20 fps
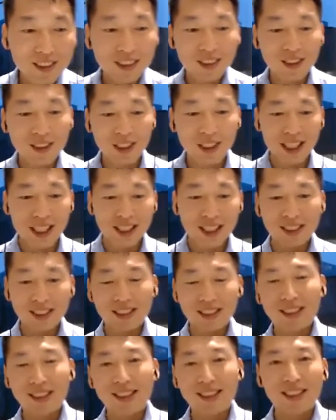Again,
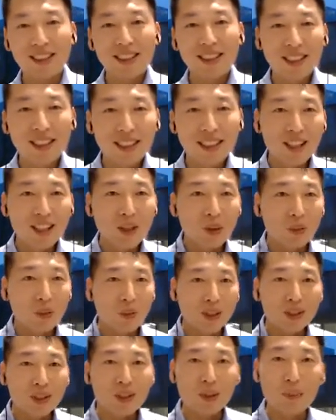
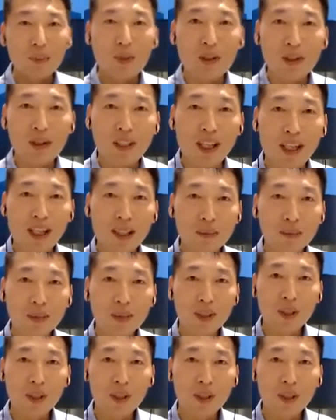once upon a time,